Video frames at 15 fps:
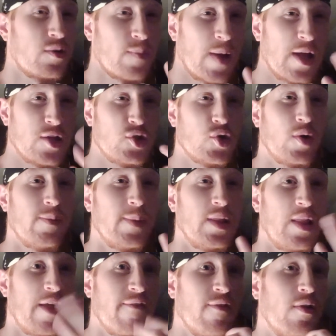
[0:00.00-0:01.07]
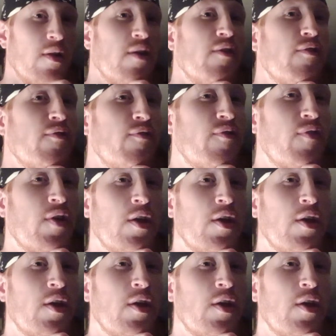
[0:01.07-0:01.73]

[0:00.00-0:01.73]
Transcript: my enjoyment level of